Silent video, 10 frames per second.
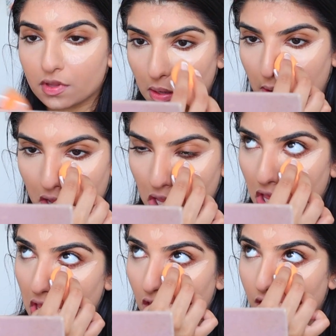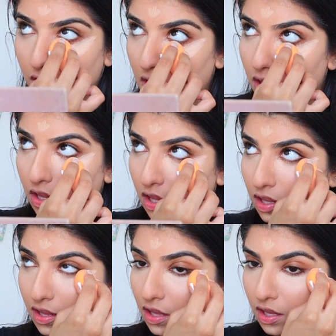going to blend in with my beauty
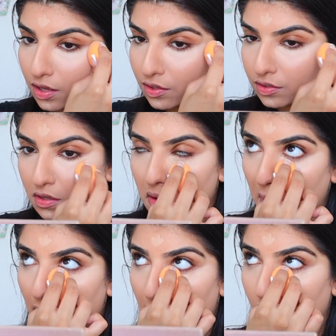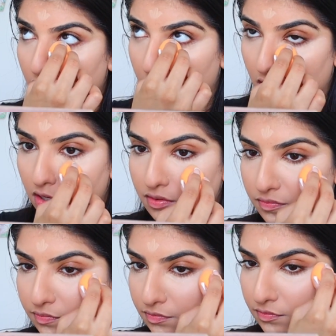sponge, make sure it's a damp
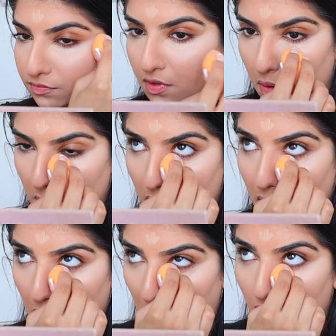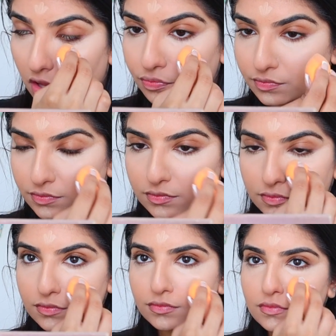beauty sponge
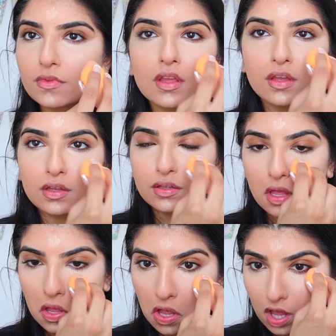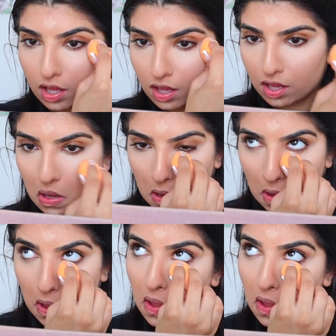because then it won't be looking as cakey.